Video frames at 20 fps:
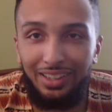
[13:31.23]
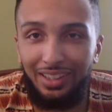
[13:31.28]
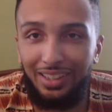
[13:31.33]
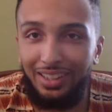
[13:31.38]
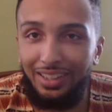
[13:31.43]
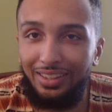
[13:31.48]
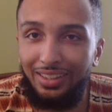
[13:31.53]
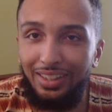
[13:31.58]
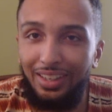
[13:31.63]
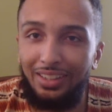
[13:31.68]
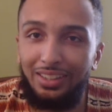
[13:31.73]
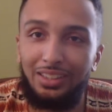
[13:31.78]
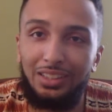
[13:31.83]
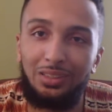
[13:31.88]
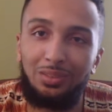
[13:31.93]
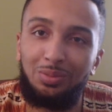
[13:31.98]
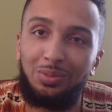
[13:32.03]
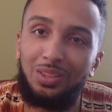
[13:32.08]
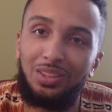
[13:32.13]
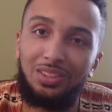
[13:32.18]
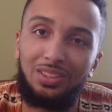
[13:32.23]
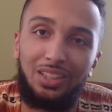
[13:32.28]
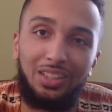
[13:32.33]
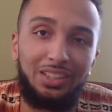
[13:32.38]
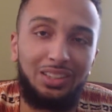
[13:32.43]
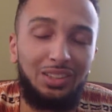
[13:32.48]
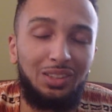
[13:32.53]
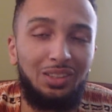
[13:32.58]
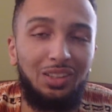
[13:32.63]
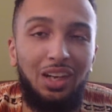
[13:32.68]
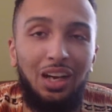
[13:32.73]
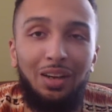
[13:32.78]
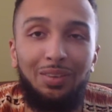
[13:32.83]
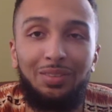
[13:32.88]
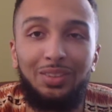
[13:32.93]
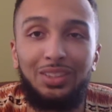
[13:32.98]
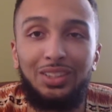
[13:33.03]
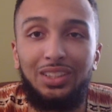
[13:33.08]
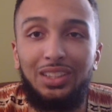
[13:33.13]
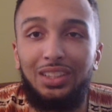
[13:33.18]
And Anthony Smith's like, you're
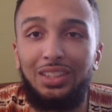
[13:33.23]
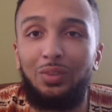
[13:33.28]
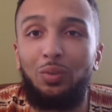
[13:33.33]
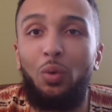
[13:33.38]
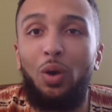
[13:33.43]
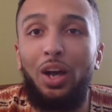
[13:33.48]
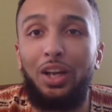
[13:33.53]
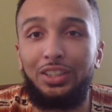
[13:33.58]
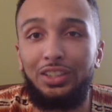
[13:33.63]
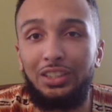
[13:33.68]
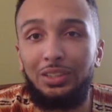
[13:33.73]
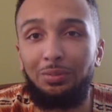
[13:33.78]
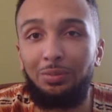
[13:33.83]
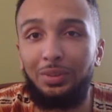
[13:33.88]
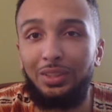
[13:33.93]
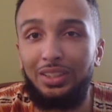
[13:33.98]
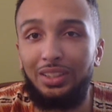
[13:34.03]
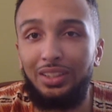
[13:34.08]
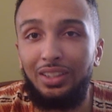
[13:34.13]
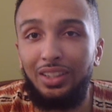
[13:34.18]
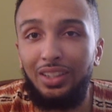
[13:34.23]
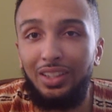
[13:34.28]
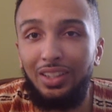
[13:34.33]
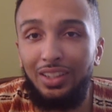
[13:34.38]
obviously watching me